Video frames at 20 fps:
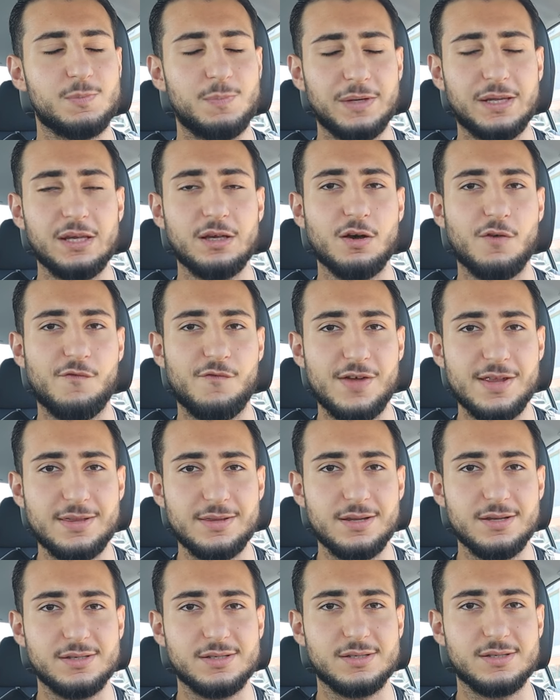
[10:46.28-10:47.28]
Speaking of
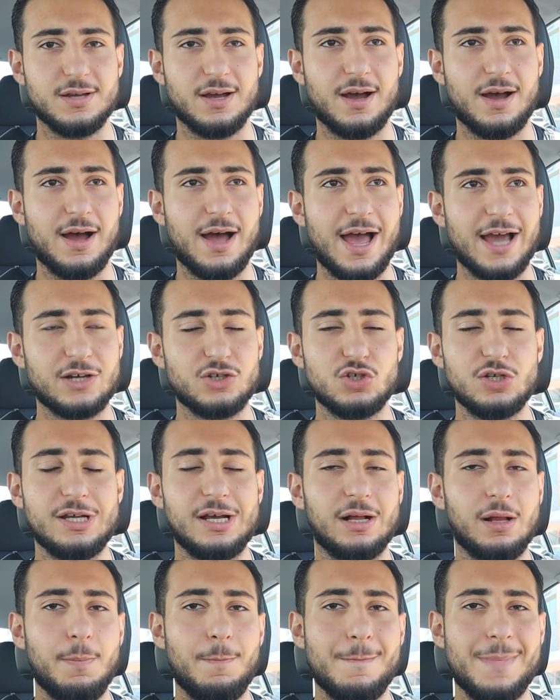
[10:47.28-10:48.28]
fitness, I actually
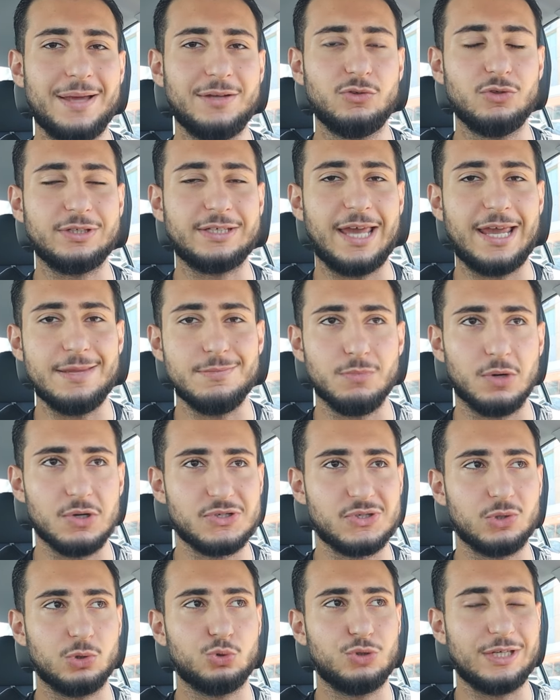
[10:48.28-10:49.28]
help men to gain
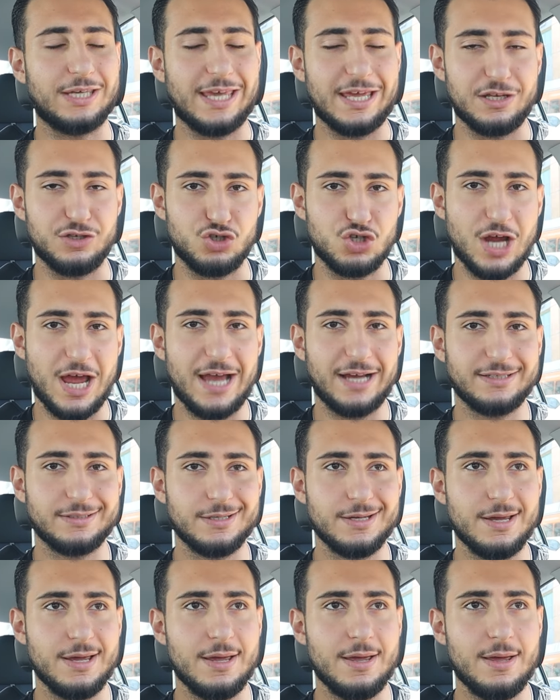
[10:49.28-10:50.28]
muscle, to get
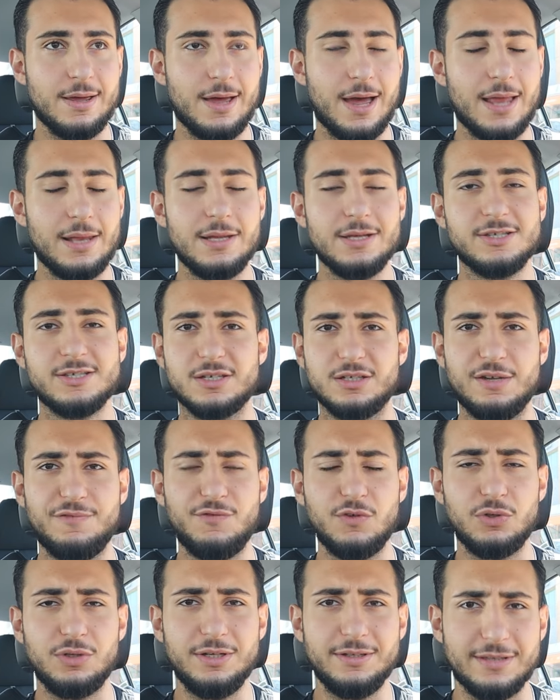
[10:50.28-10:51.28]
jacked. And listen,
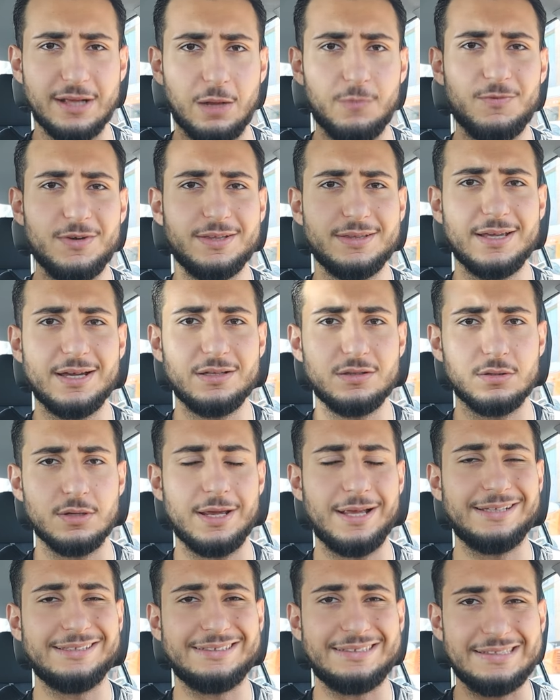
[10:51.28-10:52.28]
if you need help with that,
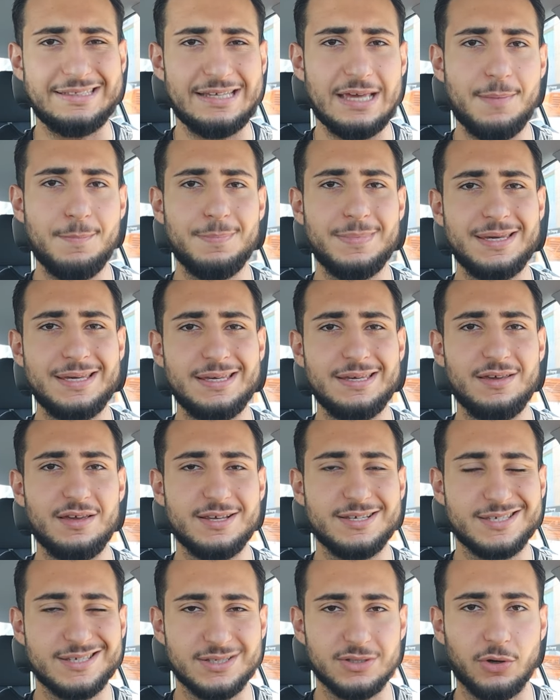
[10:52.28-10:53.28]
D M me,
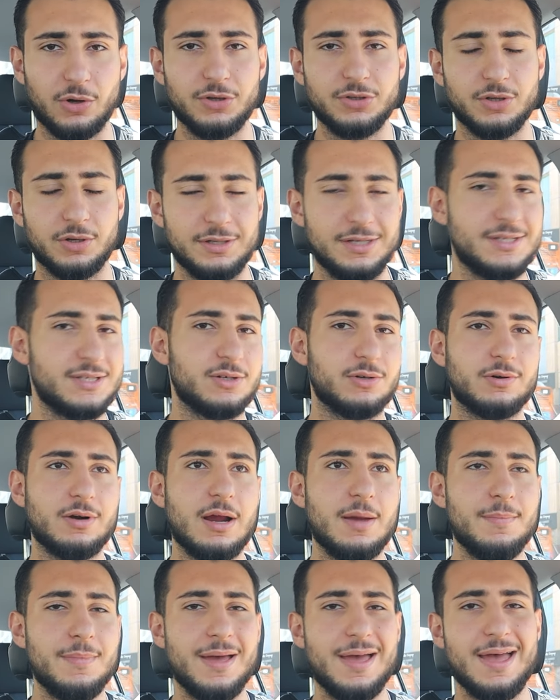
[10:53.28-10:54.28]
start on
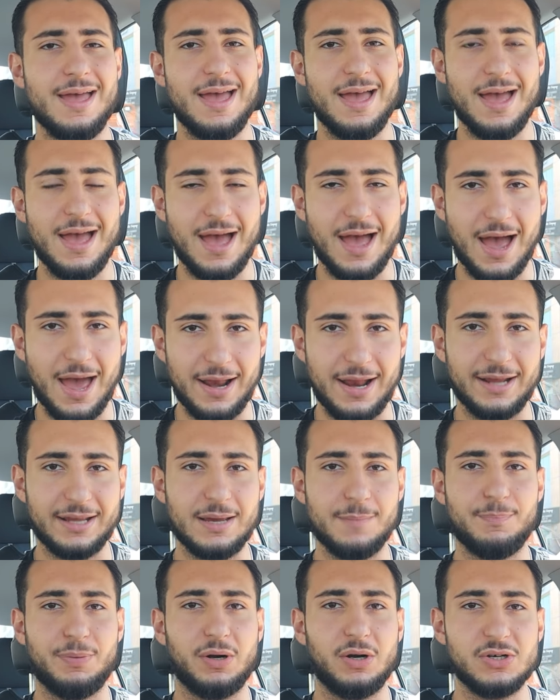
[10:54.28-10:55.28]
Instagram, and I
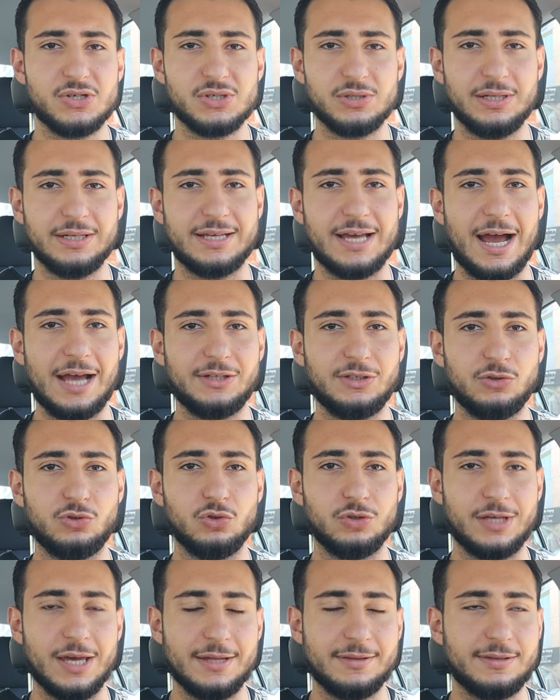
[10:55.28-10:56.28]
can personally guide you
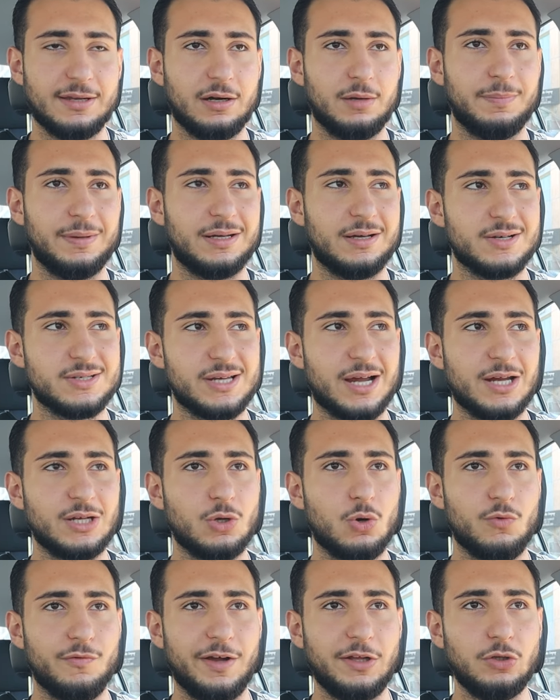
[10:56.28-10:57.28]
to get there, because I
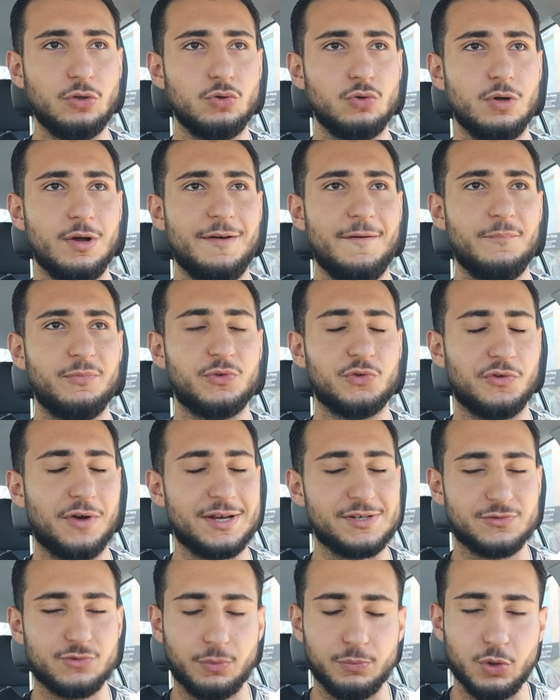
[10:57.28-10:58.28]
know when you
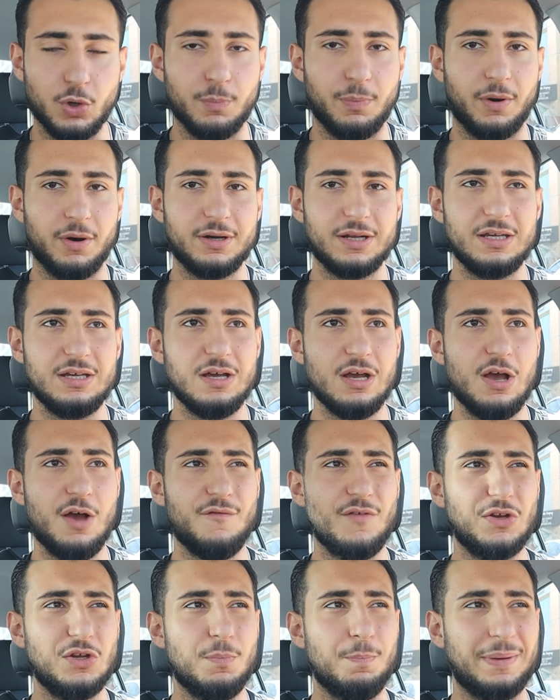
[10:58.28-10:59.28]
transform your body,
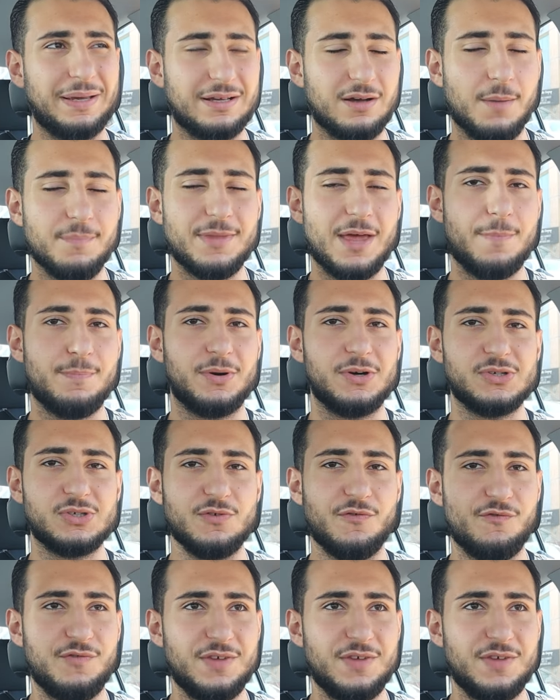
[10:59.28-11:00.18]
when you become that person